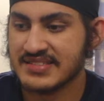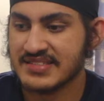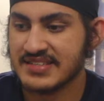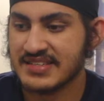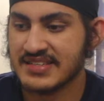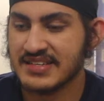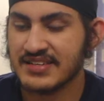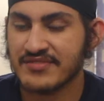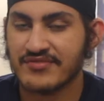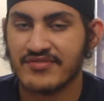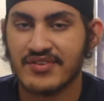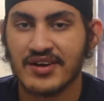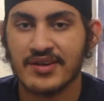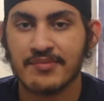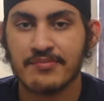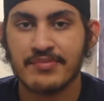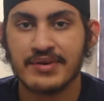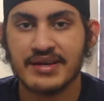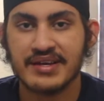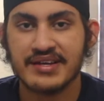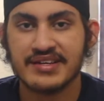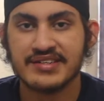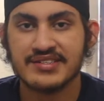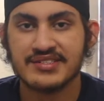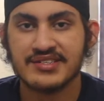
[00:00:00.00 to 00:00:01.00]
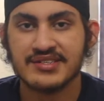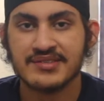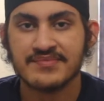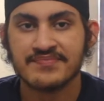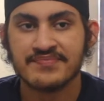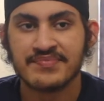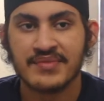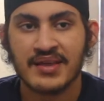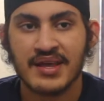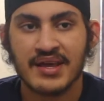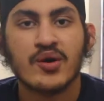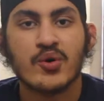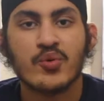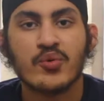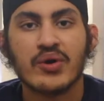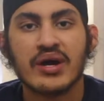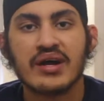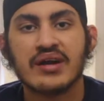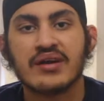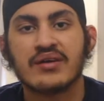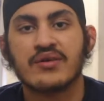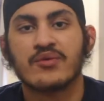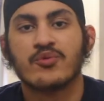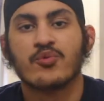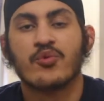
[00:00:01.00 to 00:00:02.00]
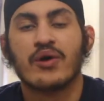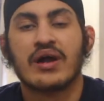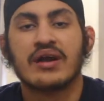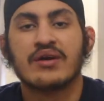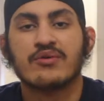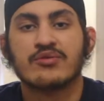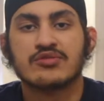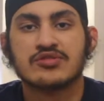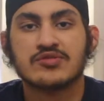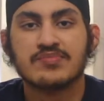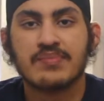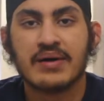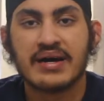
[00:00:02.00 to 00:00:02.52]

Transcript: in the front page, where it was